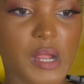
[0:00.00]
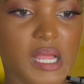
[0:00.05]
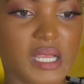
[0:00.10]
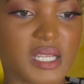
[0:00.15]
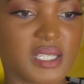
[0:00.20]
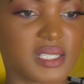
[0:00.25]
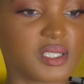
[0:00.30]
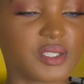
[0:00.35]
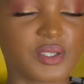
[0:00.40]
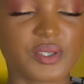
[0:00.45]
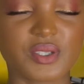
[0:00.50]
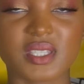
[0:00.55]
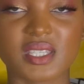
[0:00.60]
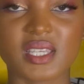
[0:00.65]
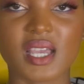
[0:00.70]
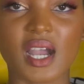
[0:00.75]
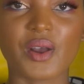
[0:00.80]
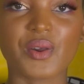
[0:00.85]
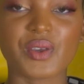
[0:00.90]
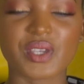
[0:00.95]
And did you see
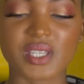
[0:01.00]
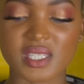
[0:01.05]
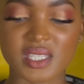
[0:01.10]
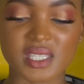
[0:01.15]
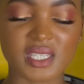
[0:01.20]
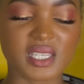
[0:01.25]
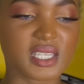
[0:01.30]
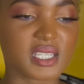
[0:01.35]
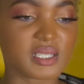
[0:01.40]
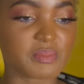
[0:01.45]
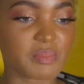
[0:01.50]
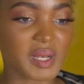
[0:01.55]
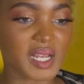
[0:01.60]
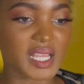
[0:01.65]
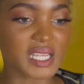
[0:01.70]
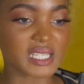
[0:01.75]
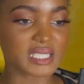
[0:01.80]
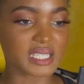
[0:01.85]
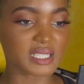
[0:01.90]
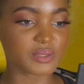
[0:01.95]
how easy it
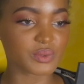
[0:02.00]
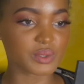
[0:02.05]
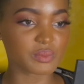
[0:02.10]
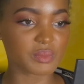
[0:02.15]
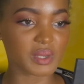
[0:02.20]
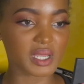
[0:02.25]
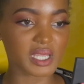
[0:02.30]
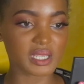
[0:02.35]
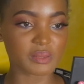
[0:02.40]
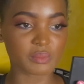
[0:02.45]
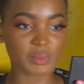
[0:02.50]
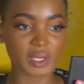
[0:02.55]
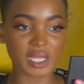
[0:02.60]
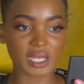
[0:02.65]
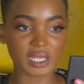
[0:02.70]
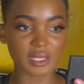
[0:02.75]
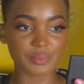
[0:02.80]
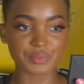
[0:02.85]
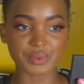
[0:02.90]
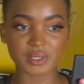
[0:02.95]
blended with in my
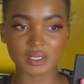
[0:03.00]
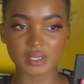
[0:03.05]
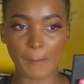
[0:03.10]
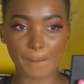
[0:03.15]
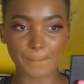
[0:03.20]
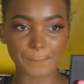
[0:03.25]
lips?